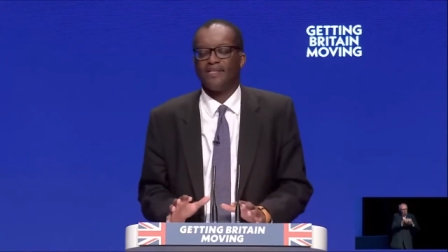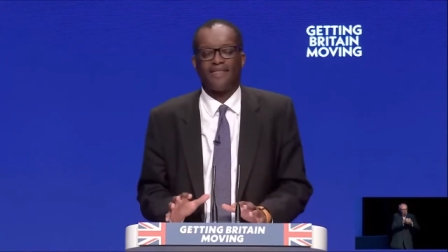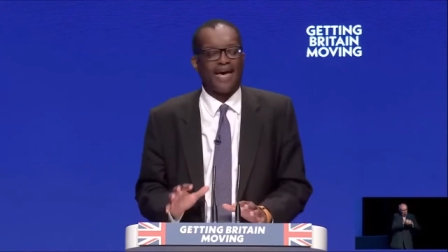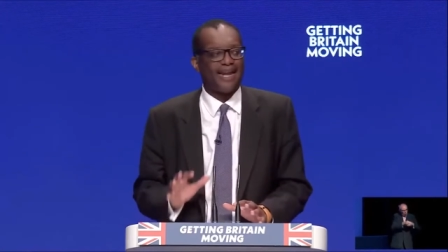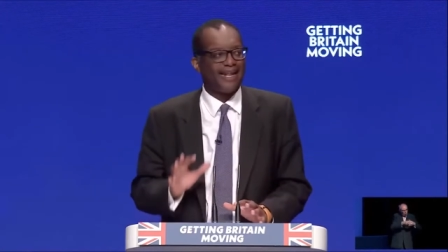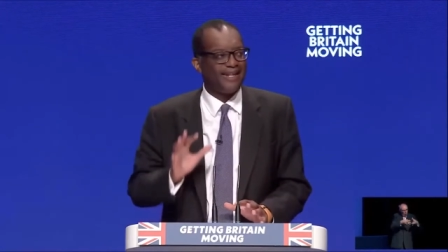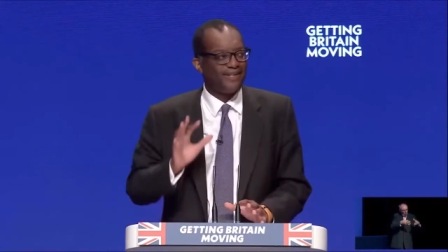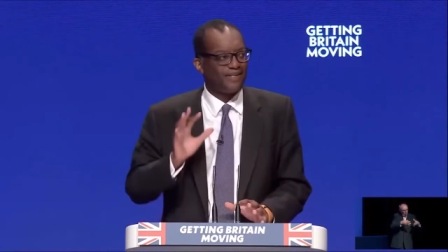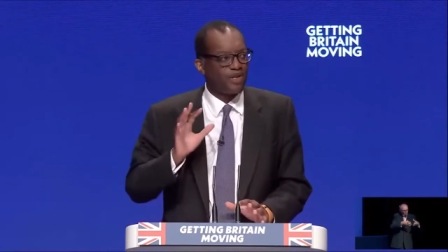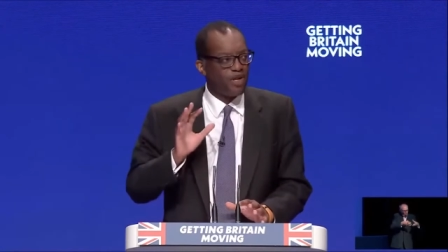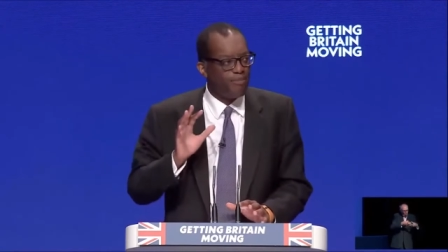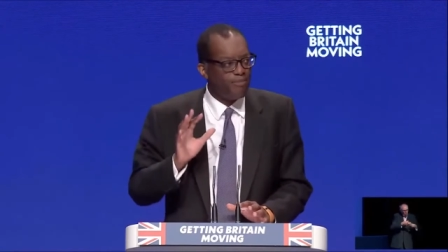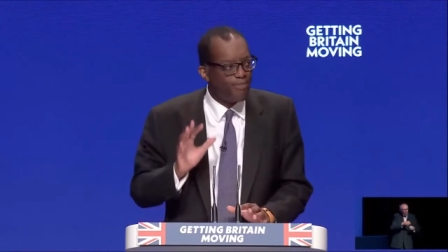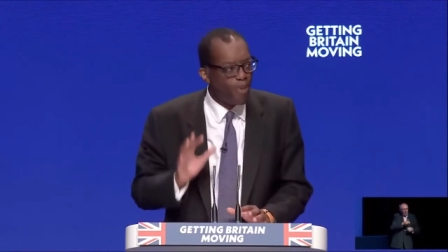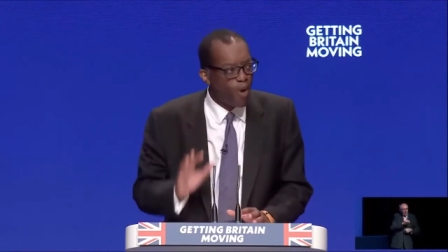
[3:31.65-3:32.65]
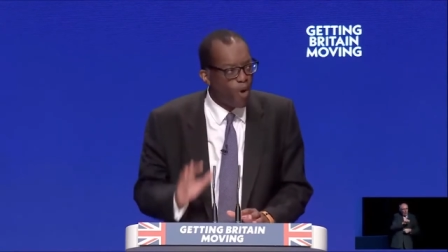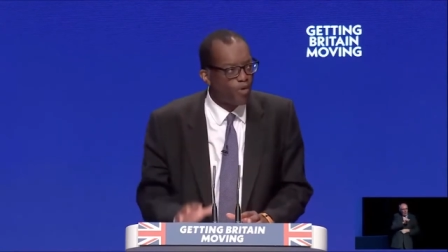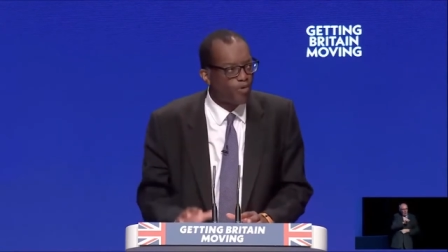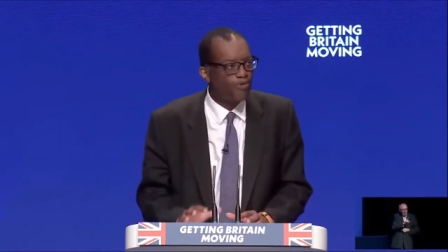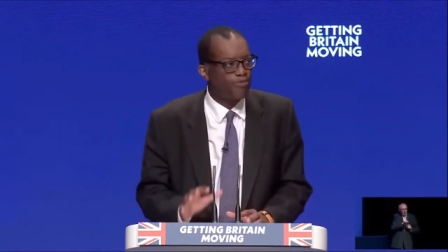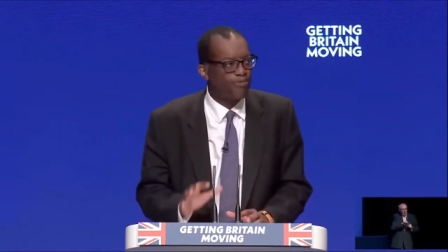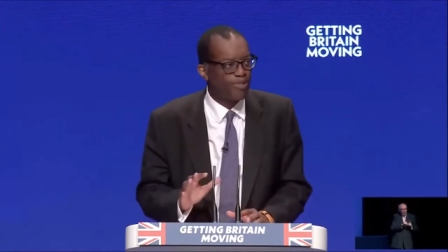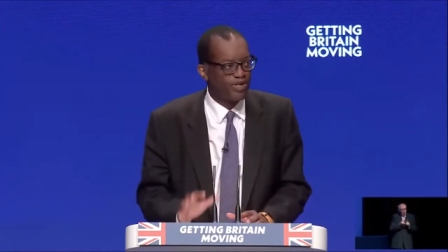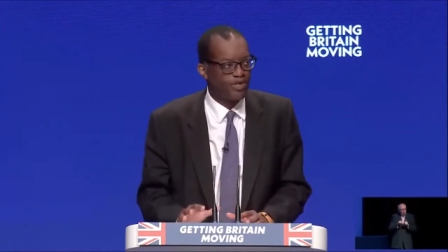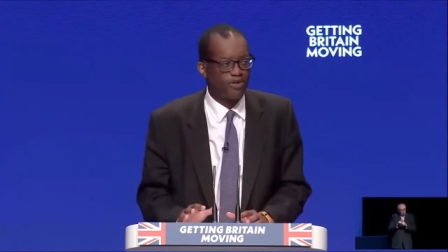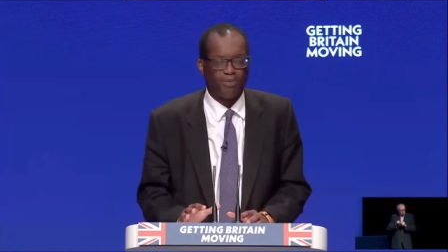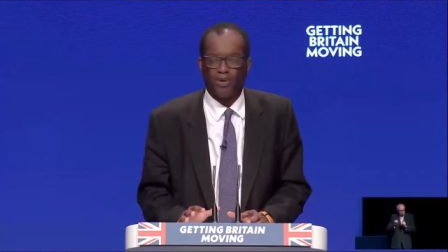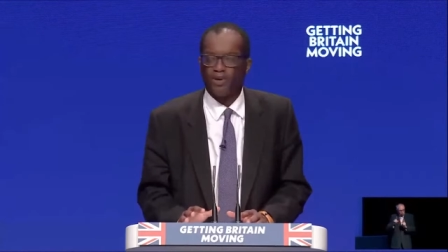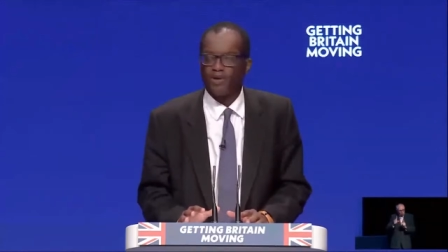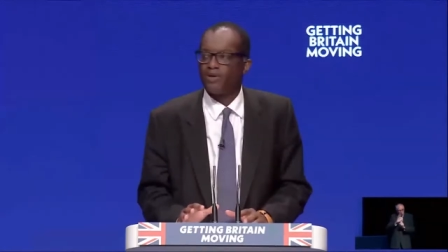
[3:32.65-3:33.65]
that it is an important
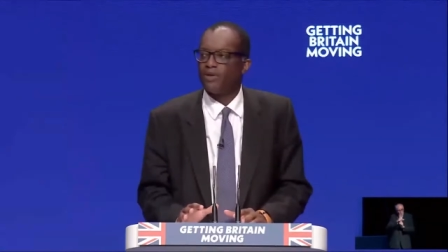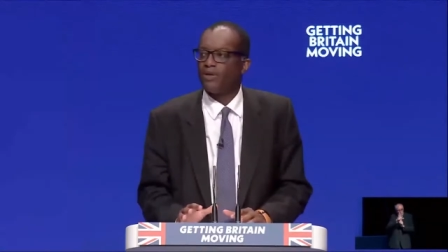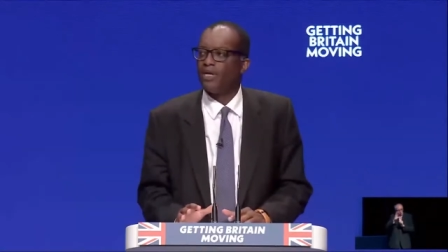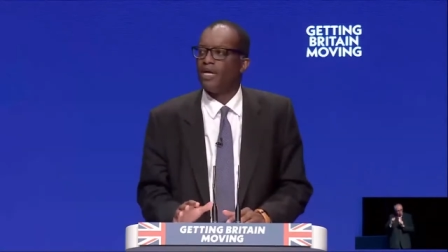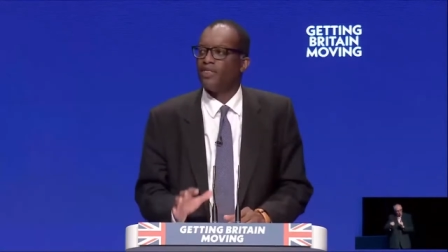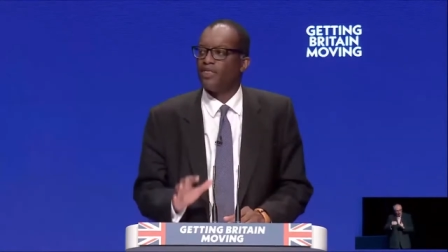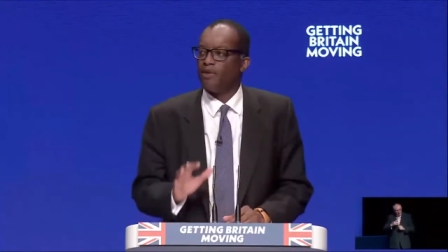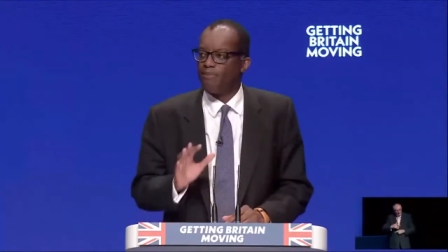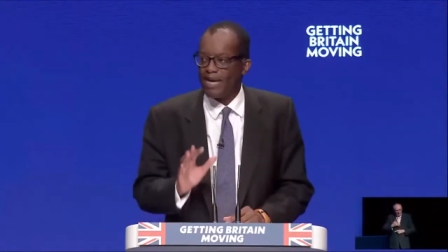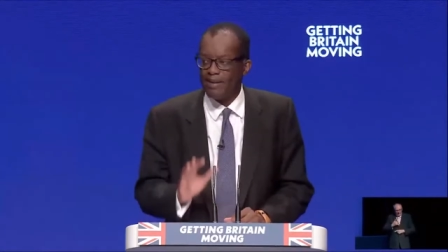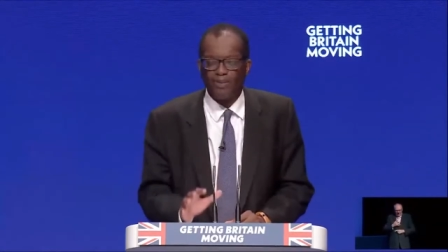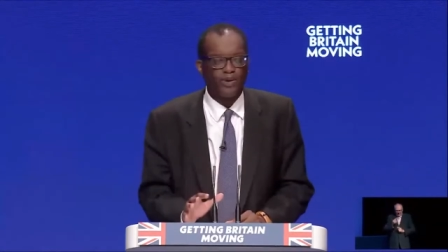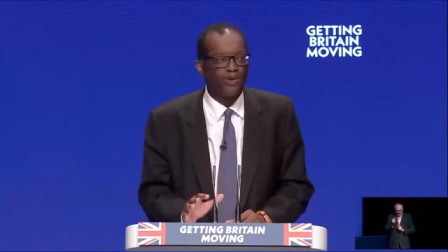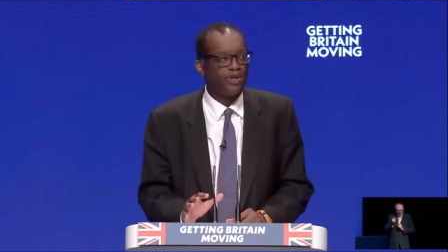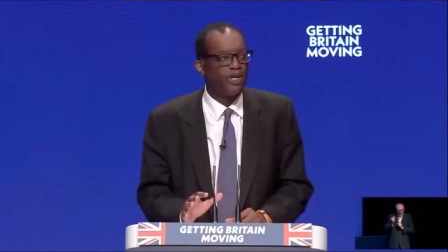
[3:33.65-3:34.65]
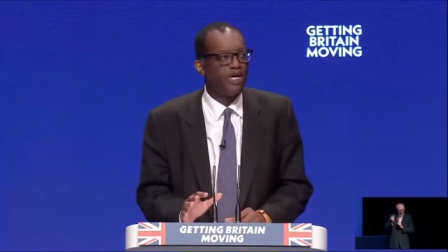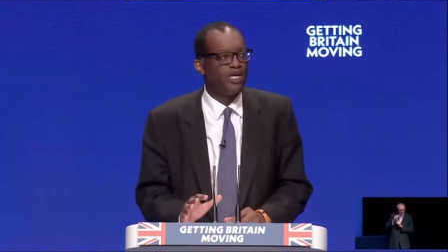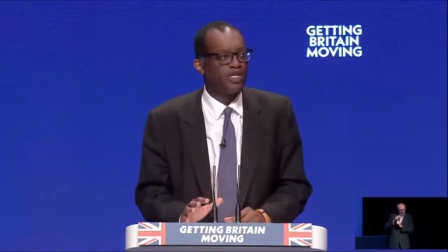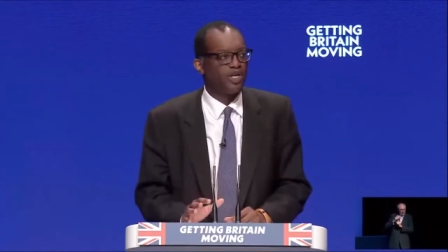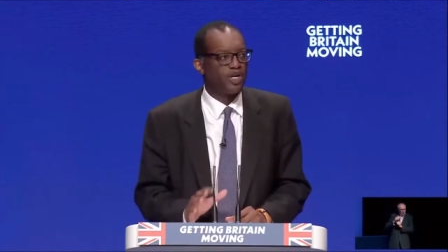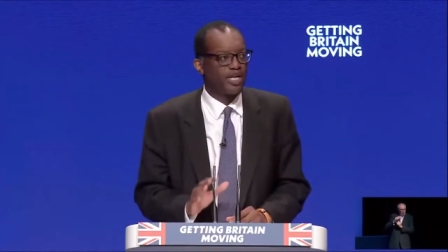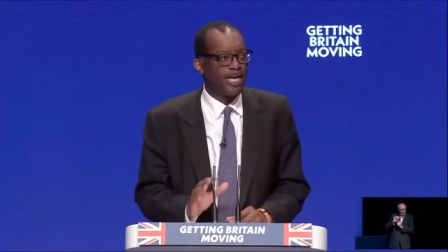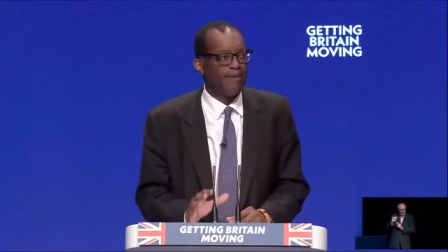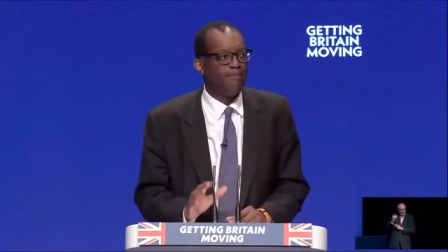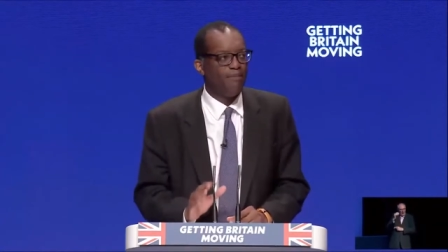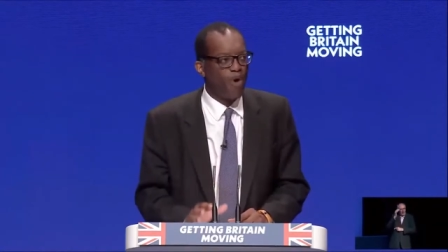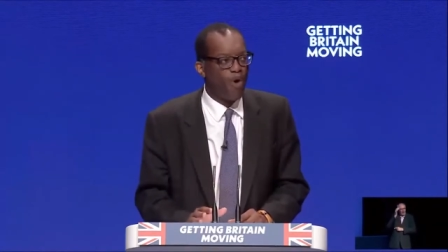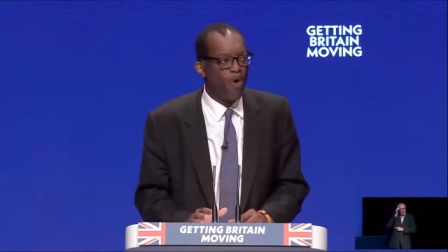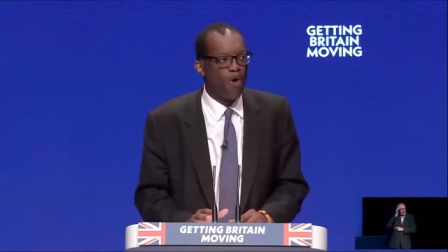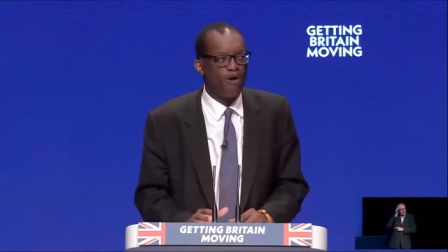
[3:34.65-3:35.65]
principle that people should
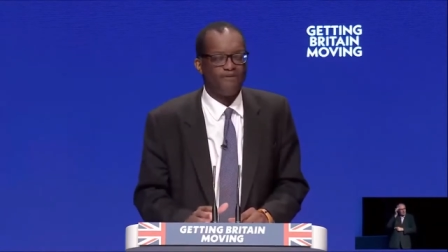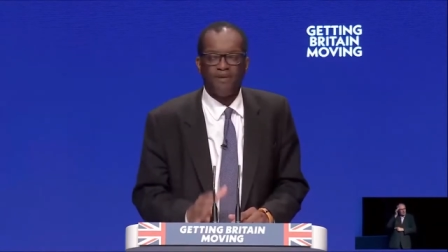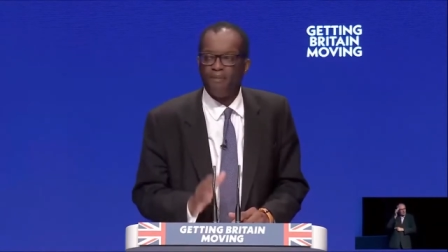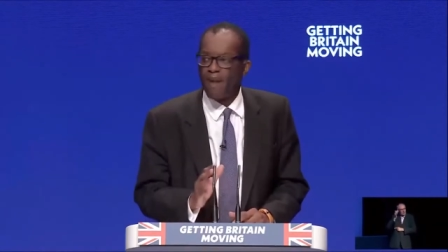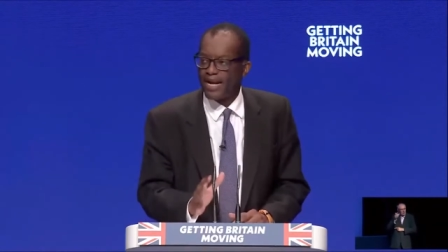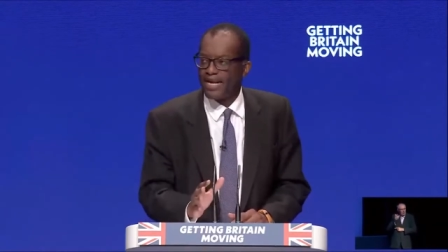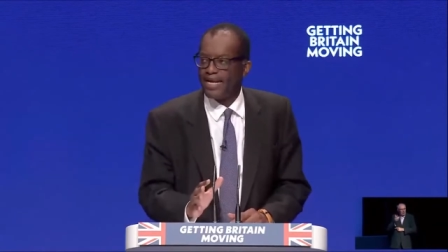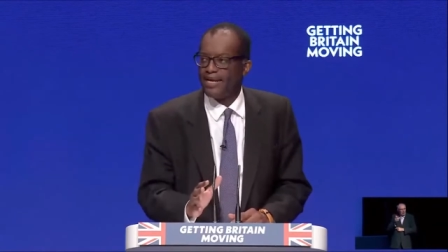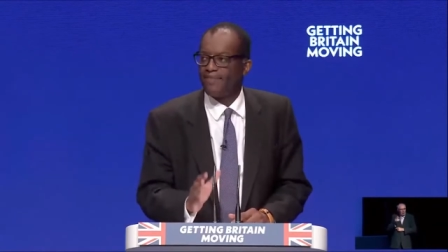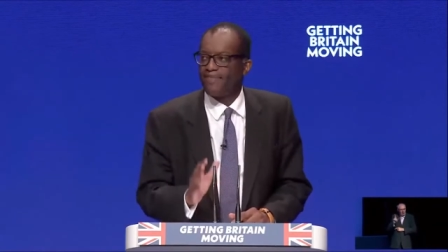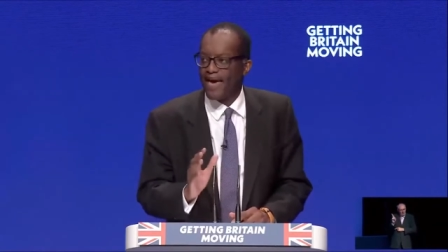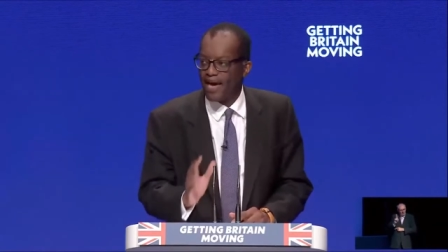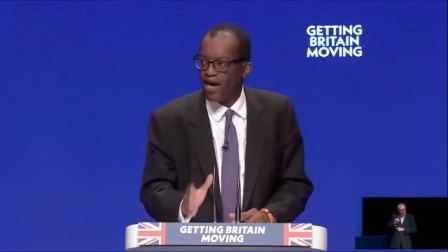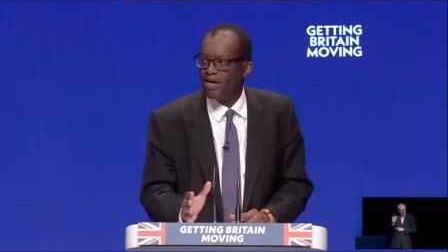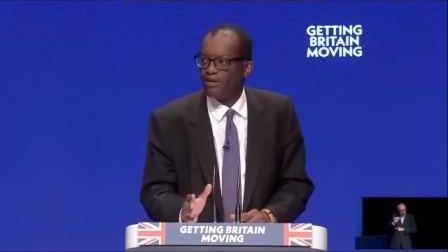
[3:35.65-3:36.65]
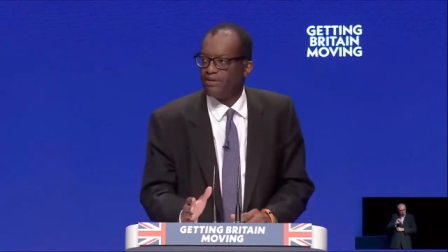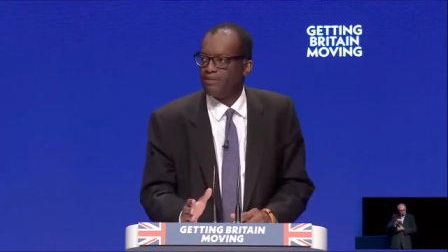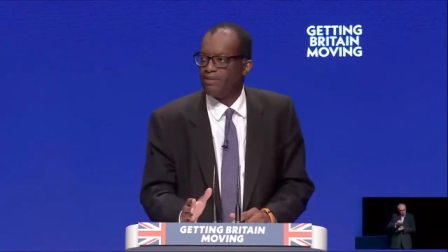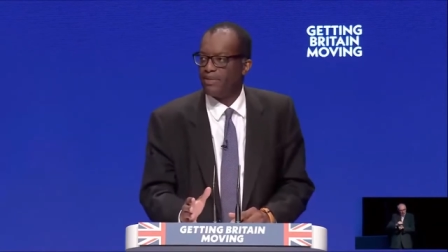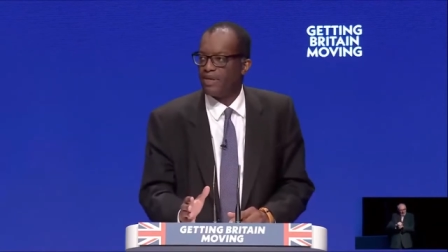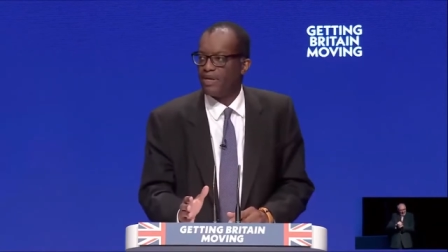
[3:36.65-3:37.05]
keep more of the money they earn.